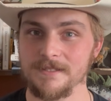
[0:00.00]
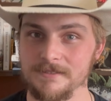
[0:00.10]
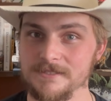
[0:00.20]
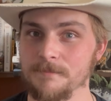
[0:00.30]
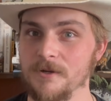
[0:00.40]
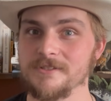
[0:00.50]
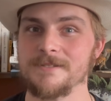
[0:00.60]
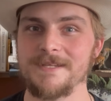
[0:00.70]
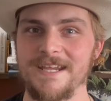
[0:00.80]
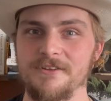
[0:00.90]
supposed
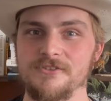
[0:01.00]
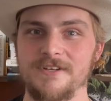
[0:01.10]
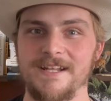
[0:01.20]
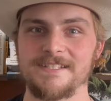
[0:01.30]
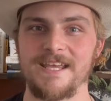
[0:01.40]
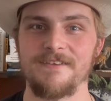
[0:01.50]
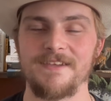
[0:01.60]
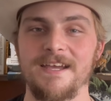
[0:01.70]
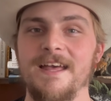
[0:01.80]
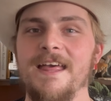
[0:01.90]
to be
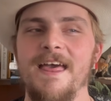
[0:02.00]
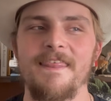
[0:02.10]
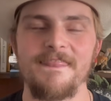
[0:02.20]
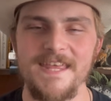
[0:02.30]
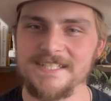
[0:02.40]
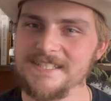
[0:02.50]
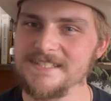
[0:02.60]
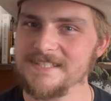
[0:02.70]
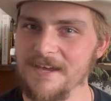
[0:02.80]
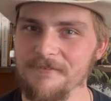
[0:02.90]
Inostrancevia. This is
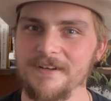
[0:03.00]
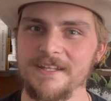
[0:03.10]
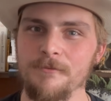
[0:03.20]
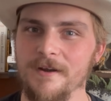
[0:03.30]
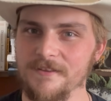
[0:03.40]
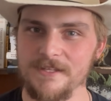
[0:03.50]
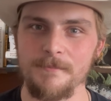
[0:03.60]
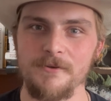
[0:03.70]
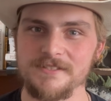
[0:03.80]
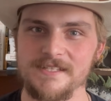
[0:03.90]
definitely one of the
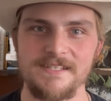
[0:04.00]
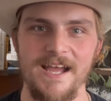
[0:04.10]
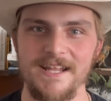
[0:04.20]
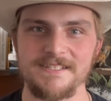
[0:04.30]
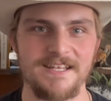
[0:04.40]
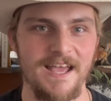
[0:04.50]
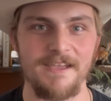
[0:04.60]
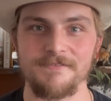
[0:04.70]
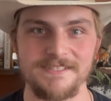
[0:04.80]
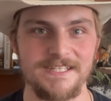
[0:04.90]
most designs that I
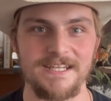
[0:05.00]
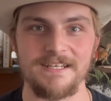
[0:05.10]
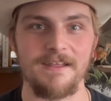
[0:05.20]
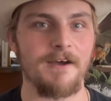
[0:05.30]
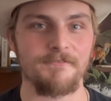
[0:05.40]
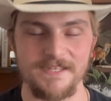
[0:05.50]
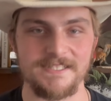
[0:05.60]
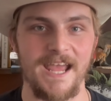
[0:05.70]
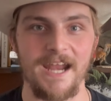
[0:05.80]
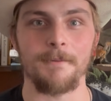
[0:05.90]
have seen of
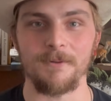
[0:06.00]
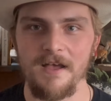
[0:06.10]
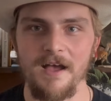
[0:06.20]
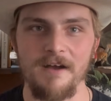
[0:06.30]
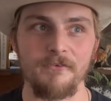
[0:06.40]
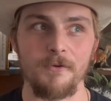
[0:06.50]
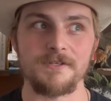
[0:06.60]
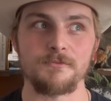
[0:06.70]
this animal. Of course,